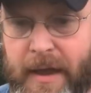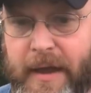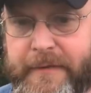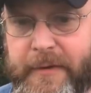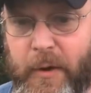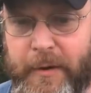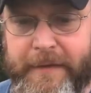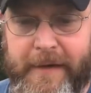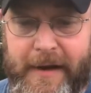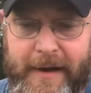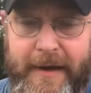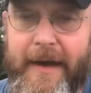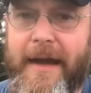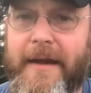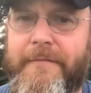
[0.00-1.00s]
The only thing I
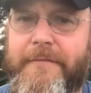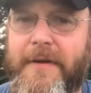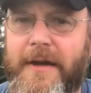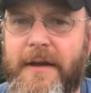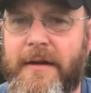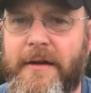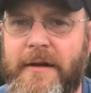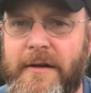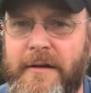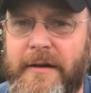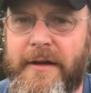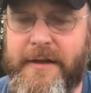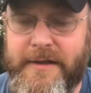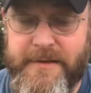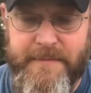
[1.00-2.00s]
can't fit in here
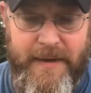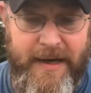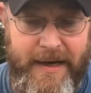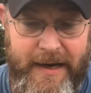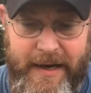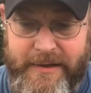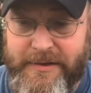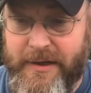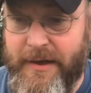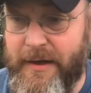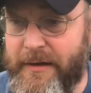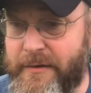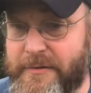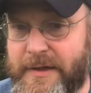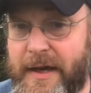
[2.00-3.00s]
is my hatchet.
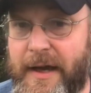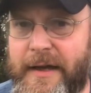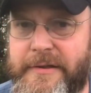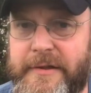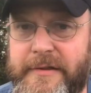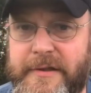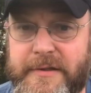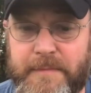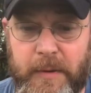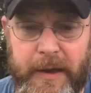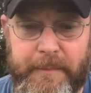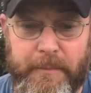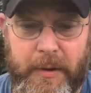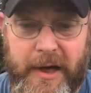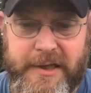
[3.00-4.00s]
I use a hatchet to split
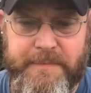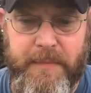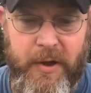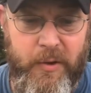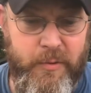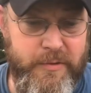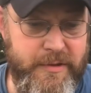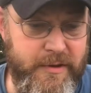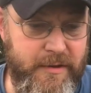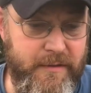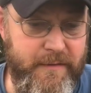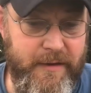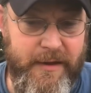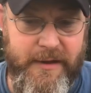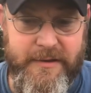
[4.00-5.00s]
breastbones and
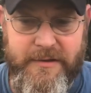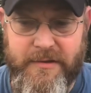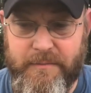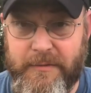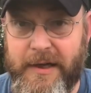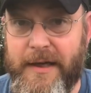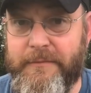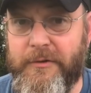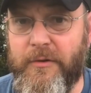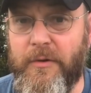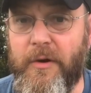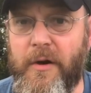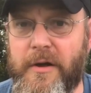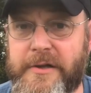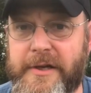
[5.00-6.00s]
things sometimes on
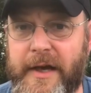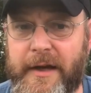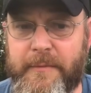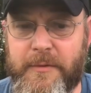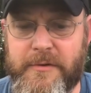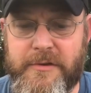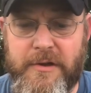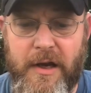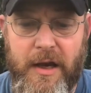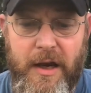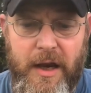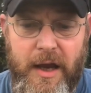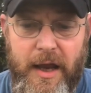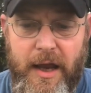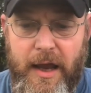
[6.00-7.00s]
large animals,
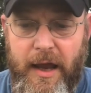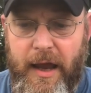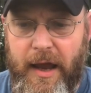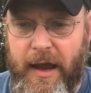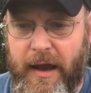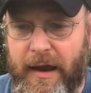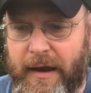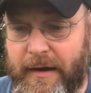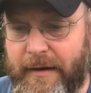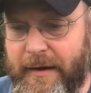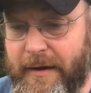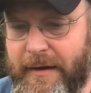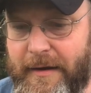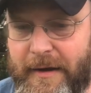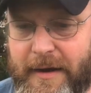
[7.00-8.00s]
and
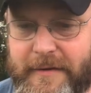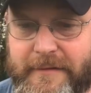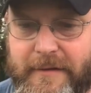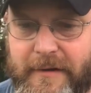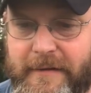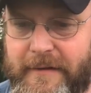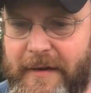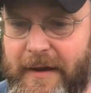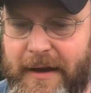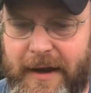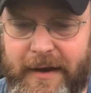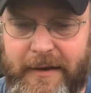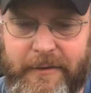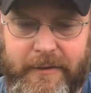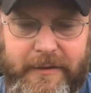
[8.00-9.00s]
it's just the
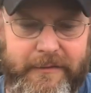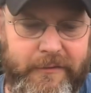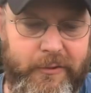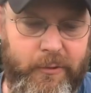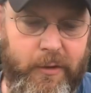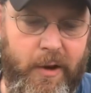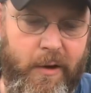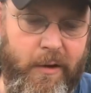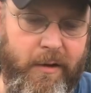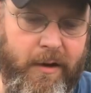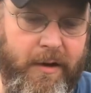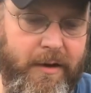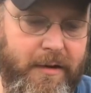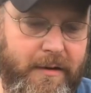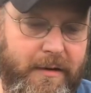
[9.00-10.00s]
handle is too long.
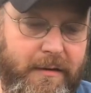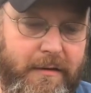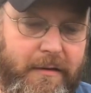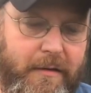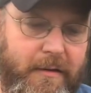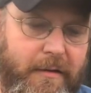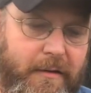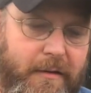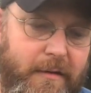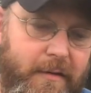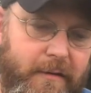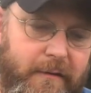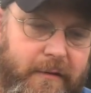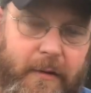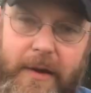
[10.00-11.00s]

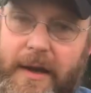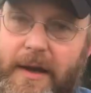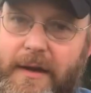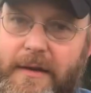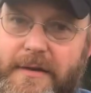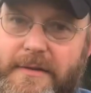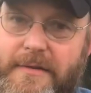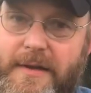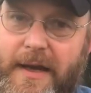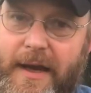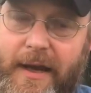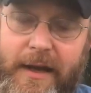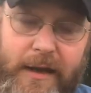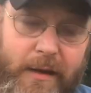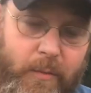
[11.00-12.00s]
So it is
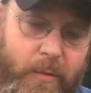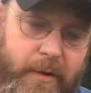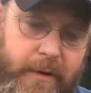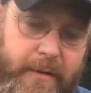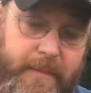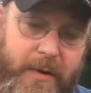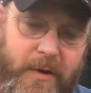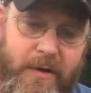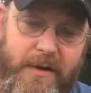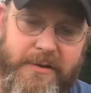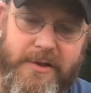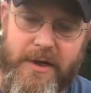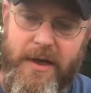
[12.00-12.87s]
hanging in one of the barns.